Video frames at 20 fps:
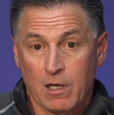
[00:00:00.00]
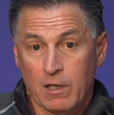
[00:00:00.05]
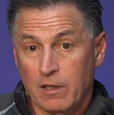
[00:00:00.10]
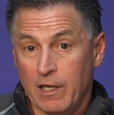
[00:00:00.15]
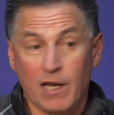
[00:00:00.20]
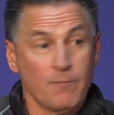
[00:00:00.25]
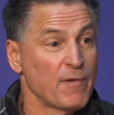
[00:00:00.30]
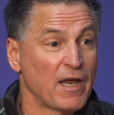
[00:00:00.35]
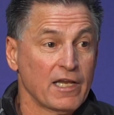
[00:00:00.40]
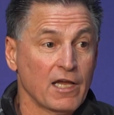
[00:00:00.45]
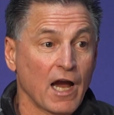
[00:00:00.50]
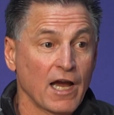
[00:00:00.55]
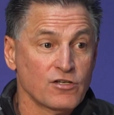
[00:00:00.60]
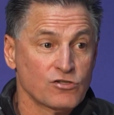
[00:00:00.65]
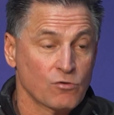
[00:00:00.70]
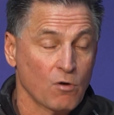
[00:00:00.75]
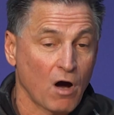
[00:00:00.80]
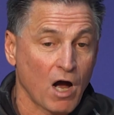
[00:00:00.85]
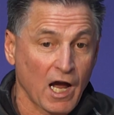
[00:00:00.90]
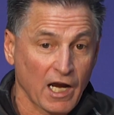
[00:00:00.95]
Ain't many high
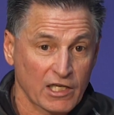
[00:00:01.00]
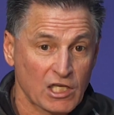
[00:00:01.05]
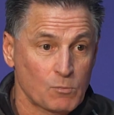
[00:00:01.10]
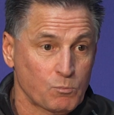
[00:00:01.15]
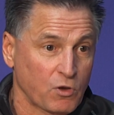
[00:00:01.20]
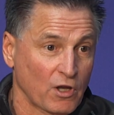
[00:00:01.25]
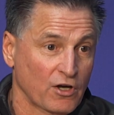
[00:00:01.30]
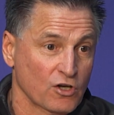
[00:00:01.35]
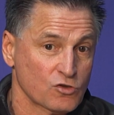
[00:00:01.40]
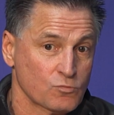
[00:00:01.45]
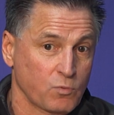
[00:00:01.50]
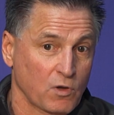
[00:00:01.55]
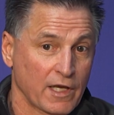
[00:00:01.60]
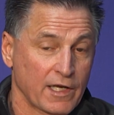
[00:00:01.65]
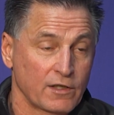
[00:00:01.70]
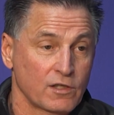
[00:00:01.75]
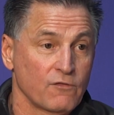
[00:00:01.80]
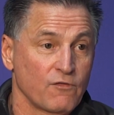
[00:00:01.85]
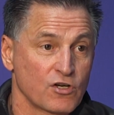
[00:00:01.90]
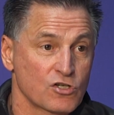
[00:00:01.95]
school hockey players
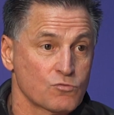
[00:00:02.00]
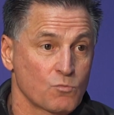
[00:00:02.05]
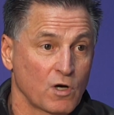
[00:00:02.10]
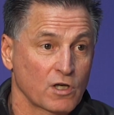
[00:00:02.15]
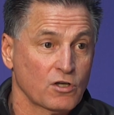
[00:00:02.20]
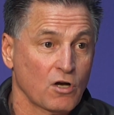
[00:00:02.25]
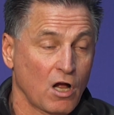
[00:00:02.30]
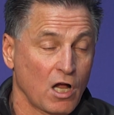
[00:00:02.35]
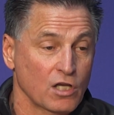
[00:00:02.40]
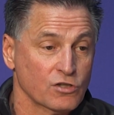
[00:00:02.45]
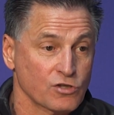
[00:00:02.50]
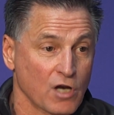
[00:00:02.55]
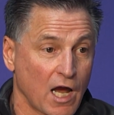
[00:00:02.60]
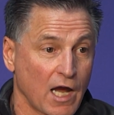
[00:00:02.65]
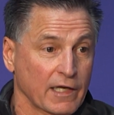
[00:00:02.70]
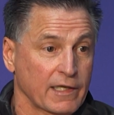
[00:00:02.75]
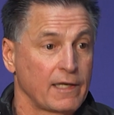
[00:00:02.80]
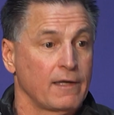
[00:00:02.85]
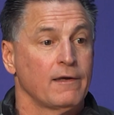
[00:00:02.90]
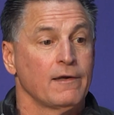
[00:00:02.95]
playing Division I college
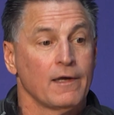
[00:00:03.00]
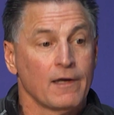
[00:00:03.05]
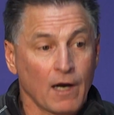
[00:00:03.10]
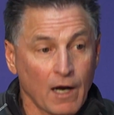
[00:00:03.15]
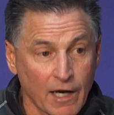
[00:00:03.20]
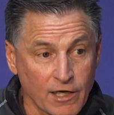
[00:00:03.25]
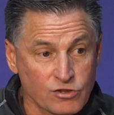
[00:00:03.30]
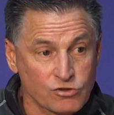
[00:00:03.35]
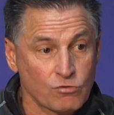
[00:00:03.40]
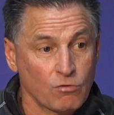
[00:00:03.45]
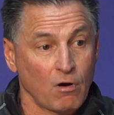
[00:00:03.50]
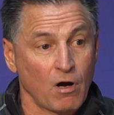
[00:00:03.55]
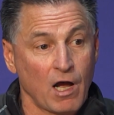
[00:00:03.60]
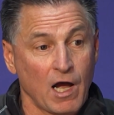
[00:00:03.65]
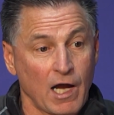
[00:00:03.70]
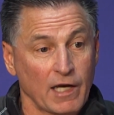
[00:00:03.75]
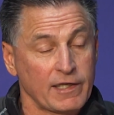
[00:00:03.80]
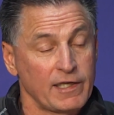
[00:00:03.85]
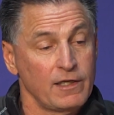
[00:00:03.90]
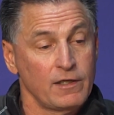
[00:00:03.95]
hockey. High school
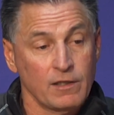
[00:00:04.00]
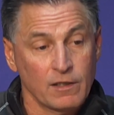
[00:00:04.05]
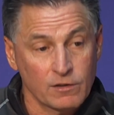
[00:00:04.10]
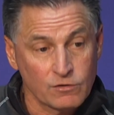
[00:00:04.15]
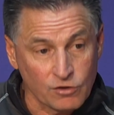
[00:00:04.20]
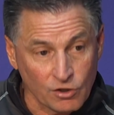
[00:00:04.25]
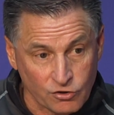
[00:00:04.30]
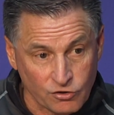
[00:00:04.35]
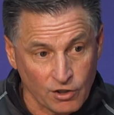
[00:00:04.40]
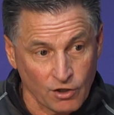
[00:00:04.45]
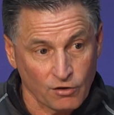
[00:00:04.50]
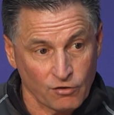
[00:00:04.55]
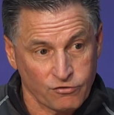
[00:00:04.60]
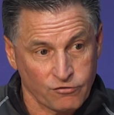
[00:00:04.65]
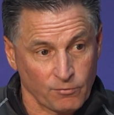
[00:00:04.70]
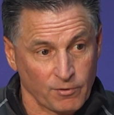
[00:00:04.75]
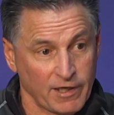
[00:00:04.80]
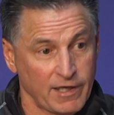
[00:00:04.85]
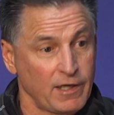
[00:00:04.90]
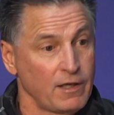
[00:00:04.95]
hockey to Tier
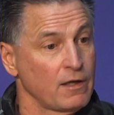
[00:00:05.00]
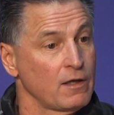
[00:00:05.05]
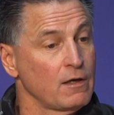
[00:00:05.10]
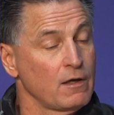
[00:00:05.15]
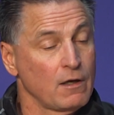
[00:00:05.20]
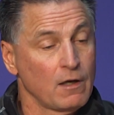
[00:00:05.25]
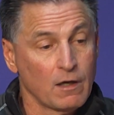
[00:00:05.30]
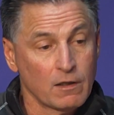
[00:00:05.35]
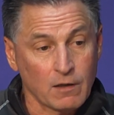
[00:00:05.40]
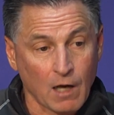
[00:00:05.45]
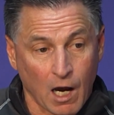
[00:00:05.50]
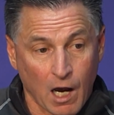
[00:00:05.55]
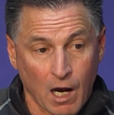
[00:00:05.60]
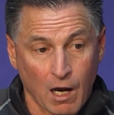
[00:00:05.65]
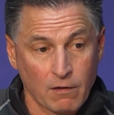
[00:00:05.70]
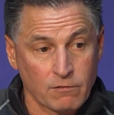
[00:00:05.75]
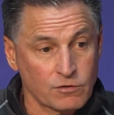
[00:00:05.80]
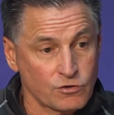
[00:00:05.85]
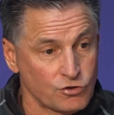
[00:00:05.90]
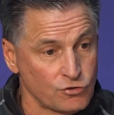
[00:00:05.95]
3,
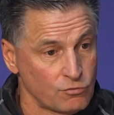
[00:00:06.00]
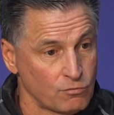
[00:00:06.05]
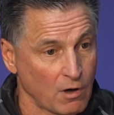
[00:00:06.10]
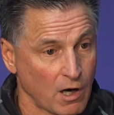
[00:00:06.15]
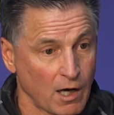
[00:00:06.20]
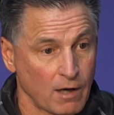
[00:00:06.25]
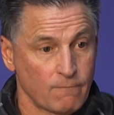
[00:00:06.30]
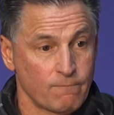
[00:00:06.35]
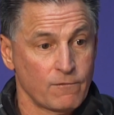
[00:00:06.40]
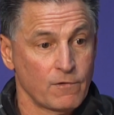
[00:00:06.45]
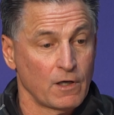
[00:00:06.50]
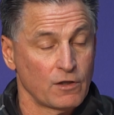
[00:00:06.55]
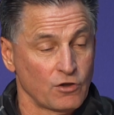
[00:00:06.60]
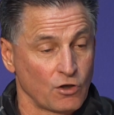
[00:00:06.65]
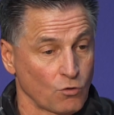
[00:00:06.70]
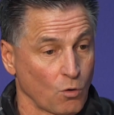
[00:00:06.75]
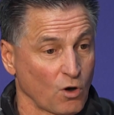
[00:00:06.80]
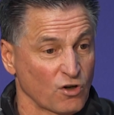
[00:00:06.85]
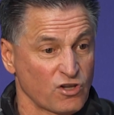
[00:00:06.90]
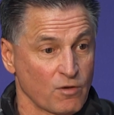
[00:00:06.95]
to
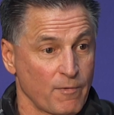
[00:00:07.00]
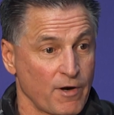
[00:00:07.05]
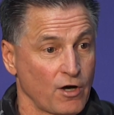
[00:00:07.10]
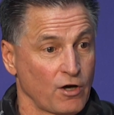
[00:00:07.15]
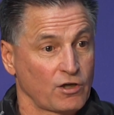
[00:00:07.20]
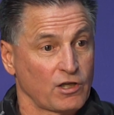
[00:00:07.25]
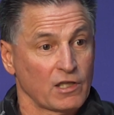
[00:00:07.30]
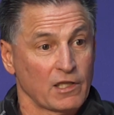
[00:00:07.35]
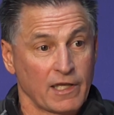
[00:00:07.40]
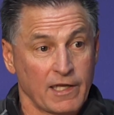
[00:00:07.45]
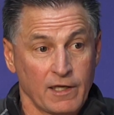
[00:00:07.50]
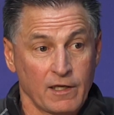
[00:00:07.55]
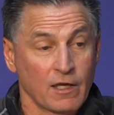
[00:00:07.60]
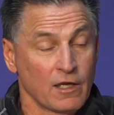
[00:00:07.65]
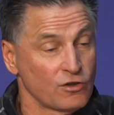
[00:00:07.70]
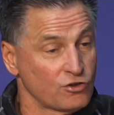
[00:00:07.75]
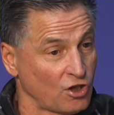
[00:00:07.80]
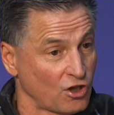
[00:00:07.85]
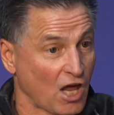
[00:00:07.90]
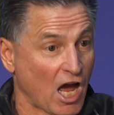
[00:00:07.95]
the North American League,
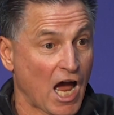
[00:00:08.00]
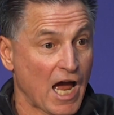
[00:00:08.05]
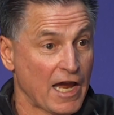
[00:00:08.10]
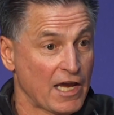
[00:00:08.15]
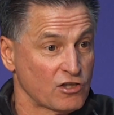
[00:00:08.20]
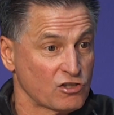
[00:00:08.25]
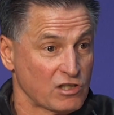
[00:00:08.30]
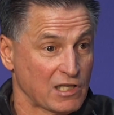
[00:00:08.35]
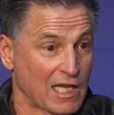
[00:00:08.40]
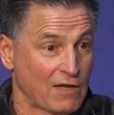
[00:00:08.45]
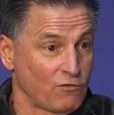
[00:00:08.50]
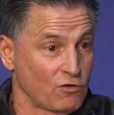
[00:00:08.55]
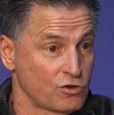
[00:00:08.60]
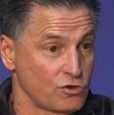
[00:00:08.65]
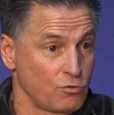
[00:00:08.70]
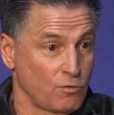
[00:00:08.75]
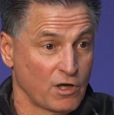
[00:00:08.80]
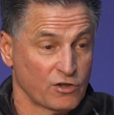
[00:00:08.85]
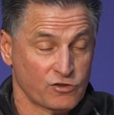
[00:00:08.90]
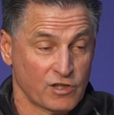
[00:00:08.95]
to the highest level,
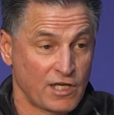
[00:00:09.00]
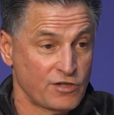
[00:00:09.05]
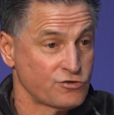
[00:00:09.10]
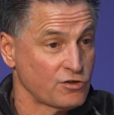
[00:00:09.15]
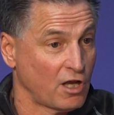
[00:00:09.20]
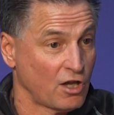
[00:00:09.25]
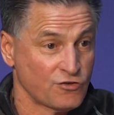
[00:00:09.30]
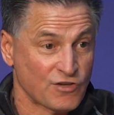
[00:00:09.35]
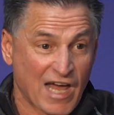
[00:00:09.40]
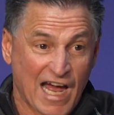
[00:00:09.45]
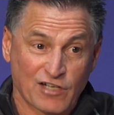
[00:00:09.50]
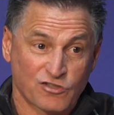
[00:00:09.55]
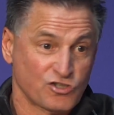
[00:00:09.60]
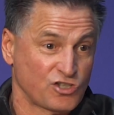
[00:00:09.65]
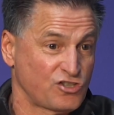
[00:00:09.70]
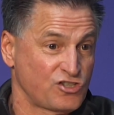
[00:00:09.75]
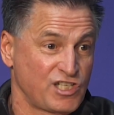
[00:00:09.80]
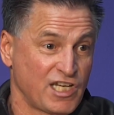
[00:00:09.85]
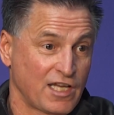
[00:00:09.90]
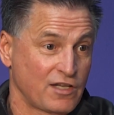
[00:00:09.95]
USHL, not
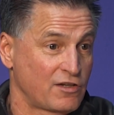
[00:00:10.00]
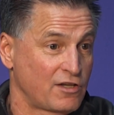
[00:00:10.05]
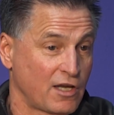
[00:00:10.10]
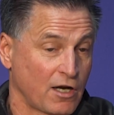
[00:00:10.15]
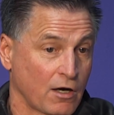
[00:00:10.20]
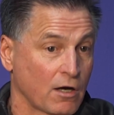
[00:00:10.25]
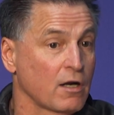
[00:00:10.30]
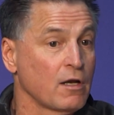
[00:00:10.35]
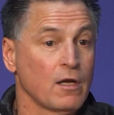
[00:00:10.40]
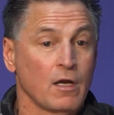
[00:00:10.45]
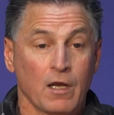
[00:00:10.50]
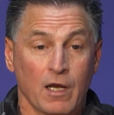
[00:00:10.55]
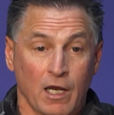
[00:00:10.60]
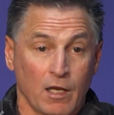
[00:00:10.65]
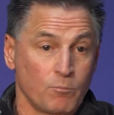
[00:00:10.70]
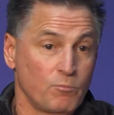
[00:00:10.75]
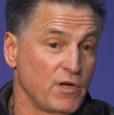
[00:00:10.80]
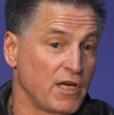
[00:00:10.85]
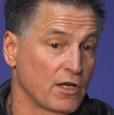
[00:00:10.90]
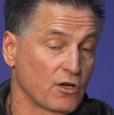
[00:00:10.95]
just getting there
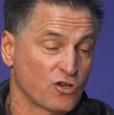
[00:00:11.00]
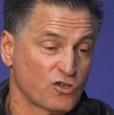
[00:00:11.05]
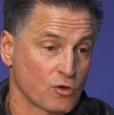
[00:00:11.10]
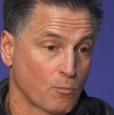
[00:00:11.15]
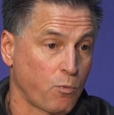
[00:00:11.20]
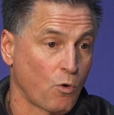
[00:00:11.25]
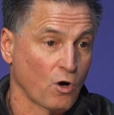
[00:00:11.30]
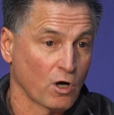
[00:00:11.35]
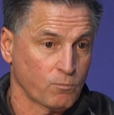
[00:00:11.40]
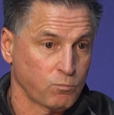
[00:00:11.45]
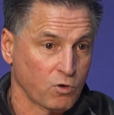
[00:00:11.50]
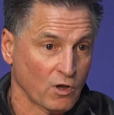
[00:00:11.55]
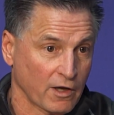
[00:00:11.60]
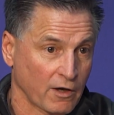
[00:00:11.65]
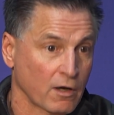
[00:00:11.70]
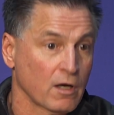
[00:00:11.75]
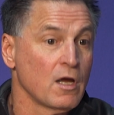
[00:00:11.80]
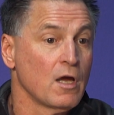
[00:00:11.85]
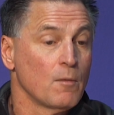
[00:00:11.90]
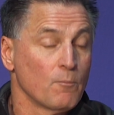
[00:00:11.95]
and being a support
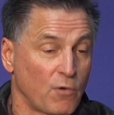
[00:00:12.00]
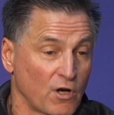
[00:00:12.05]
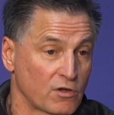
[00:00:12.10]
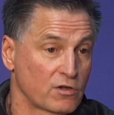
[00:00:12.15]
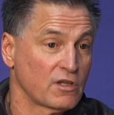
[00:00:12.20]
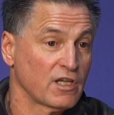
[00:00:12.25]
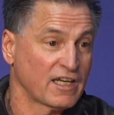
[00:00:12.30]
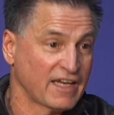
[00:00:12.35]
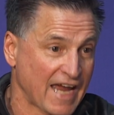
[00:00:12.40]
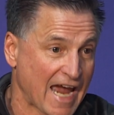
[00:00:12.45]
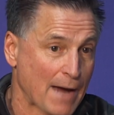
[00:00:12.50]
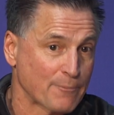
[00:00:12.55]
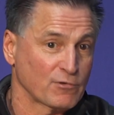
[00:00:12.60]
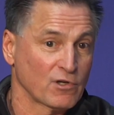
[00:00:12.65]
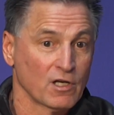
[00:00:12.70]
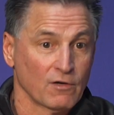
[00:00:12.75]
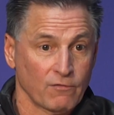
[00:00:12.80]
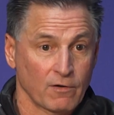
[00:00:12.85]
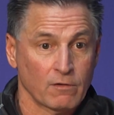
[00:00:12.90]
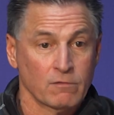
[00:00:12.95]
player, but the
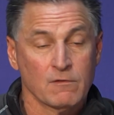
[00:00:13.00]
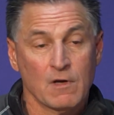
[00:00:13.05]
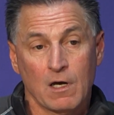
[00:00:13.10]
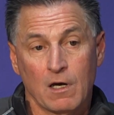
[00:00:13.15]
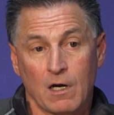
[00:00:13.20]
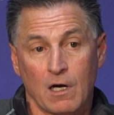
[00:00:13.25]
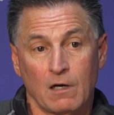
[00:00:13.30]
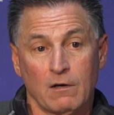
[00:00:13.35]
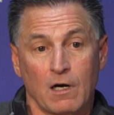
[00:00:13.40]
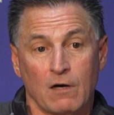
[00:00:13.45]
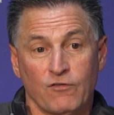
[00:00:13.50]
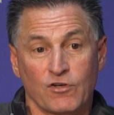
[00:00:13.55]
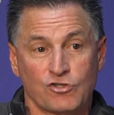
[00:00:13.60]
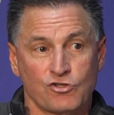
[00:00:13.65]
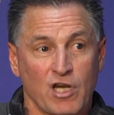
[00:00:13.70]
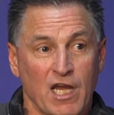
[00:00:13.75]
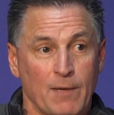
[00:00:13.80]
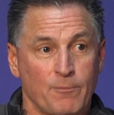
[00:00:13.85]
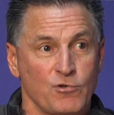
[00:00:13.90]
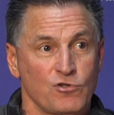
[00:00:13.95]
captain of a
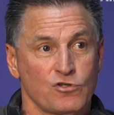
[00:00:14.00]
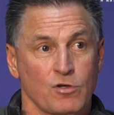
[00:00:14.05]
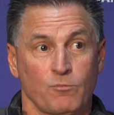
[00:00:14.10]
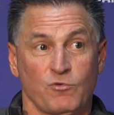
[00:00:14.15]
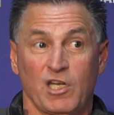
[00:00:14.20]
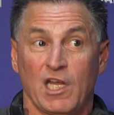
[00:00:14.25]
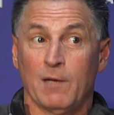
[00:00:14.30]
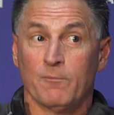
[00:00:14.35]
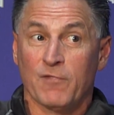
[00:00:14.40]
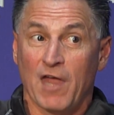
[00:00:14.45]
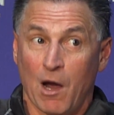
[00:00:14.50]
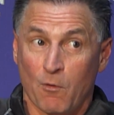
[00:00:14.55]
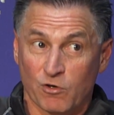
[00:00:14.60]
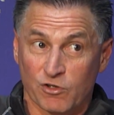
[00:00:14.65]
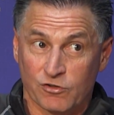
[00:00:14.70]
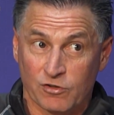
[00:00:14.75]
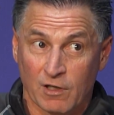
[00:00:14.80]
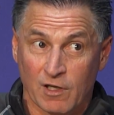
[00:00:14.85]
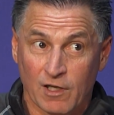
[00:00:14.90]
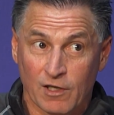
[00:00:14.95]
championship team. That
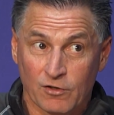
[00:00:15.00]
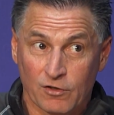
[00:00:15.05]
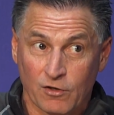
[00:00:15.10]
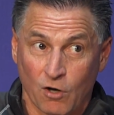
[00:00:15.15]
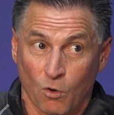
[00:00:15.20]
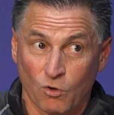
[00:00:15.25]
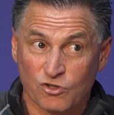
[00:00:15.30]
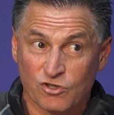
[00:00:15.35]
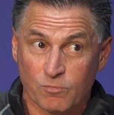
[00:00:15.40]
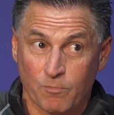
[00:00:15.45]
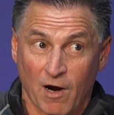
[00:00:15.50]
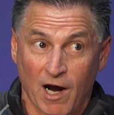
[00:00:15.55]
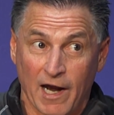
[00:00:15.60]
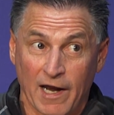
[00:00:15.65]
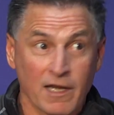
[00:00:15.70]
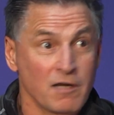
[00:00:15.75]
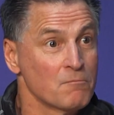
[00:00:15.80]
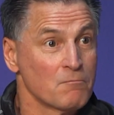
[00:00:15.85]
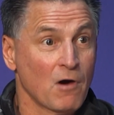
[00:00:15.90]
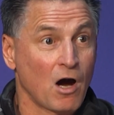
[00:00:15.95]
was coached
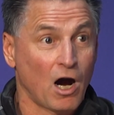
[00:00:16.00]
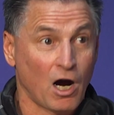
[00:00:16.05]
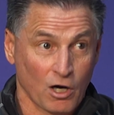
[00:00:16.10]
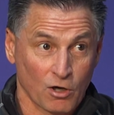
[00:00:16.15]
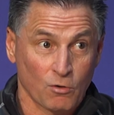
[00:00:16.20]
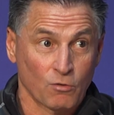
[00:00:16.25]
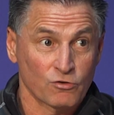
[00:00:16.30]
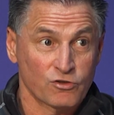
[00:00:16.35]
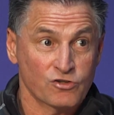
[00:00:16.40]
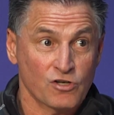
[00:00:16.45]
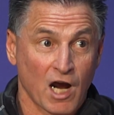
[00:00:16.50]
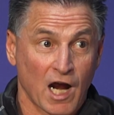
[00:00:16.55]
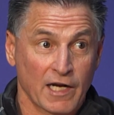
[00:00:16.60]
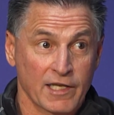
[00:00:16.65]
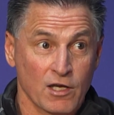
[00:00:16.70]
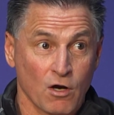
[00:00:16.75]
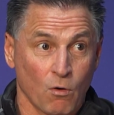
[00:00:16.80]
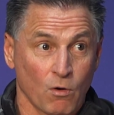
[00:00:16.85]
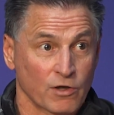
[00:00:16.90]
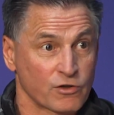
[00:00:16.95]
by our own
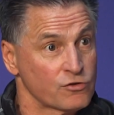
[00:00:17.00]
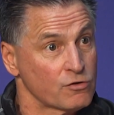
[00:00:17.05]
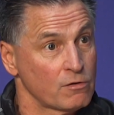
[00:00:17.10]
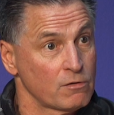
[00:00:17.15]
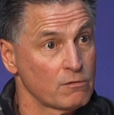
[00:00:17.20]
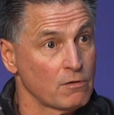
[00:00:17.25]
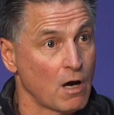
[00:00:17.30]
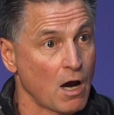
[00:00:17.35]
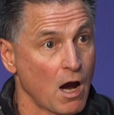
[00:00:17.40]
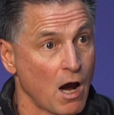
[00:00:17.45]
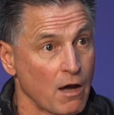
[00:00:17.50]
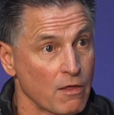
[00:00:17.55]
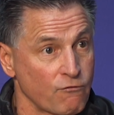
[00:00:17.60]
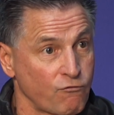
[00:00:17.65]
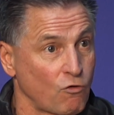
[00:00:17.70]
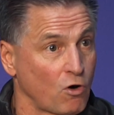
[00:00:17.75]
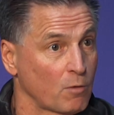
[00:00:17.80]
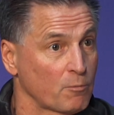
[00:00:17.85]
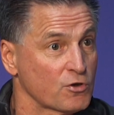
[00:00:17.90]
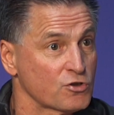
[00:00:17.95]
Scotty Owens, the
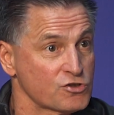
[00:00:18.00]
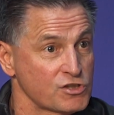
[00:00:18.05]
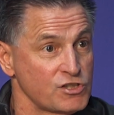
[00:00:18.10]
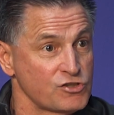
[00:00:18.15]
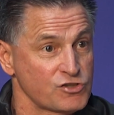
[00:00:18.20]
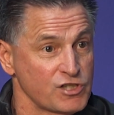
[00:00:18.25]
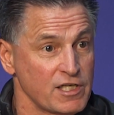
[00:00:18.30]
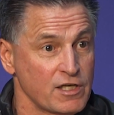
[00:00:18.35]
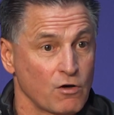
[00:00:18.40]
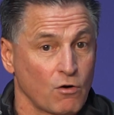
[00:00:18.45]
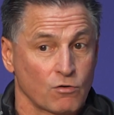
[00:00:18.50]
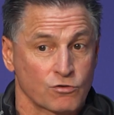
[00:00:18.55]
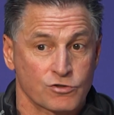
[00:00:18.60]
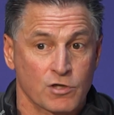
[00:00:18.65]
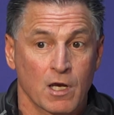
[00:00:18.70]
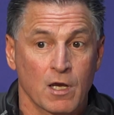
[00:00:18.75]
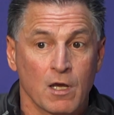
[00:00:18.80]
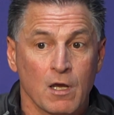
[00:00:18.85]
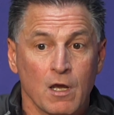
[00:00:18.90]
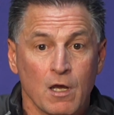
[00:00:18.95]
former CC coach.